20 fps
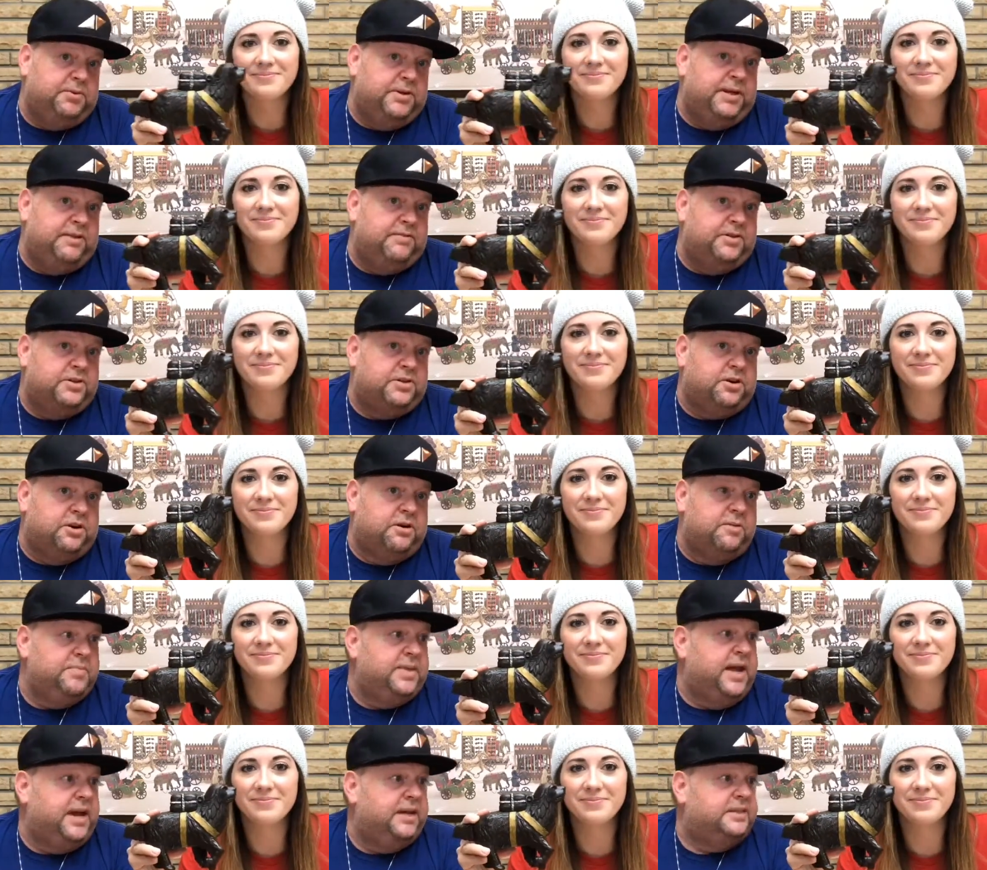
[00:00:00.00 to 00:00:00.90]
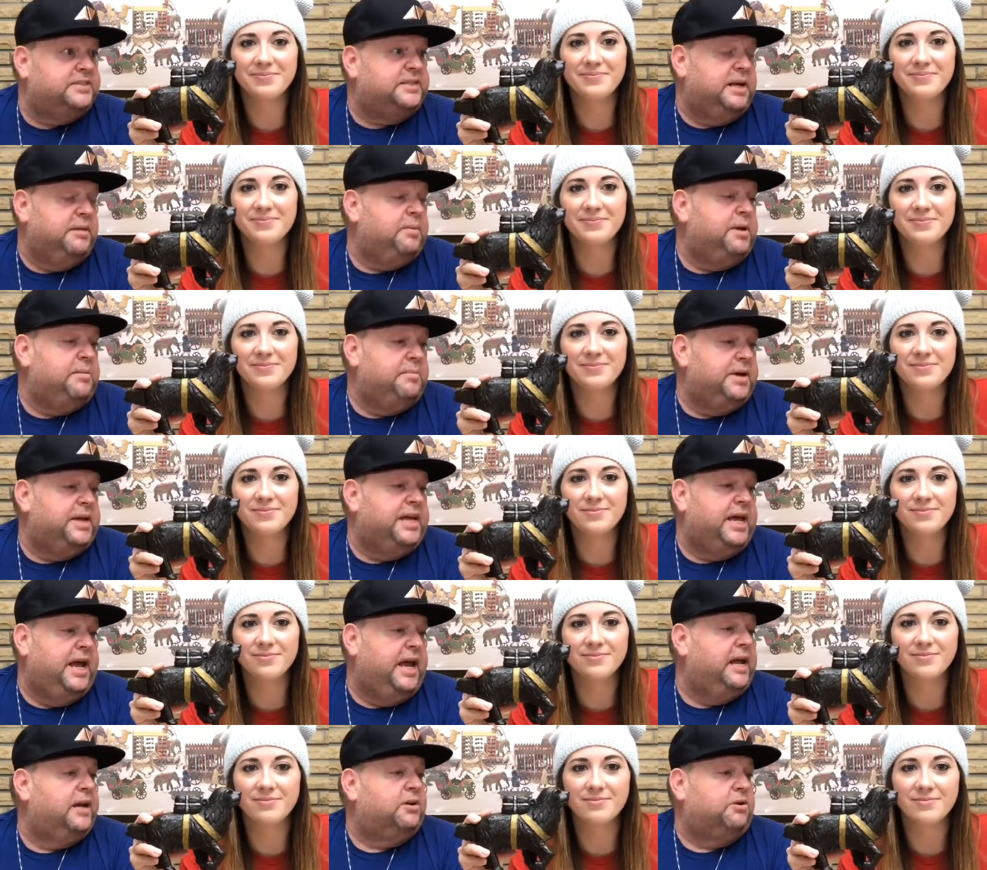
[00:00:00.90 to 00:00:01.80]
Speaker 1: would even term that a
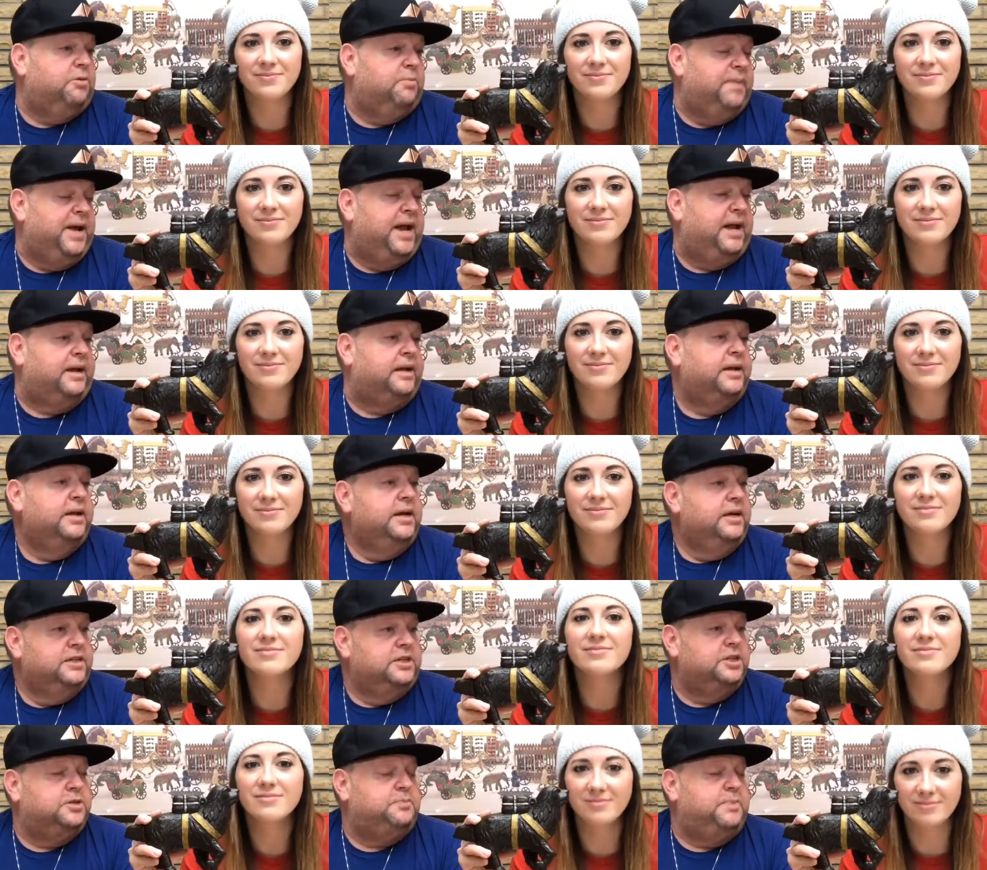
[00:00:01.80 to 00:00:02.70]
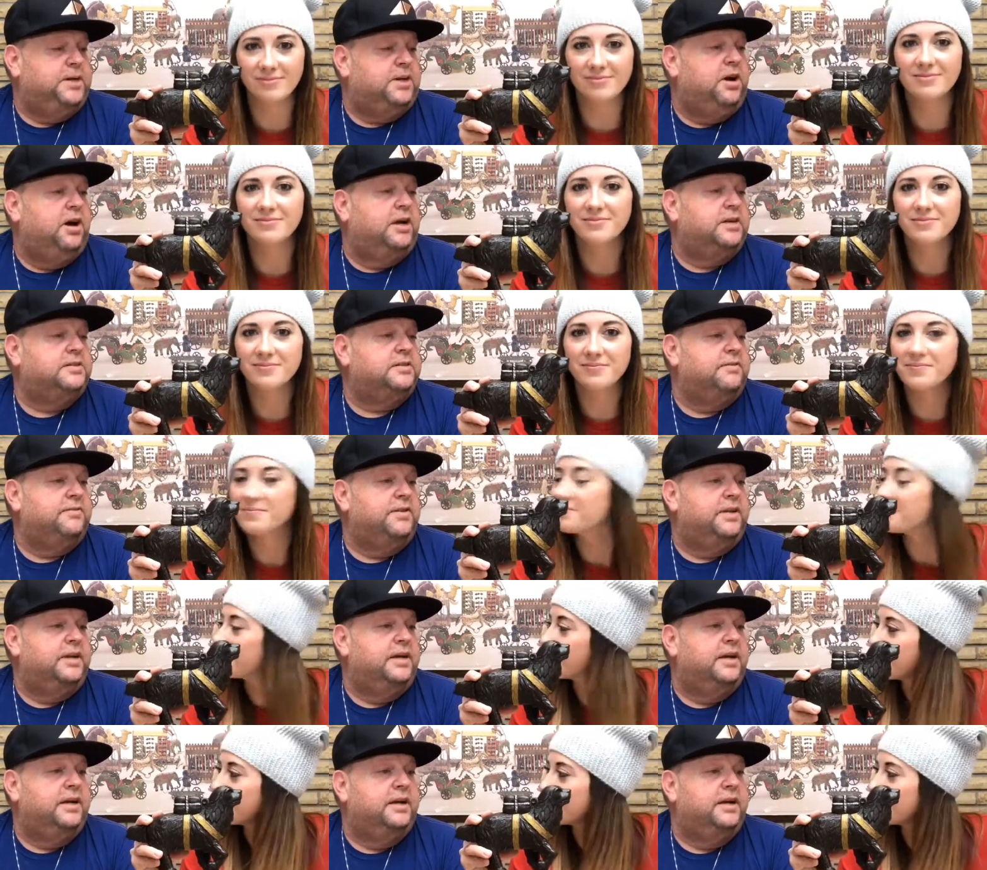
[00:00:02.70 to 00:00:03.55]
semi-mechanical bank, just because of the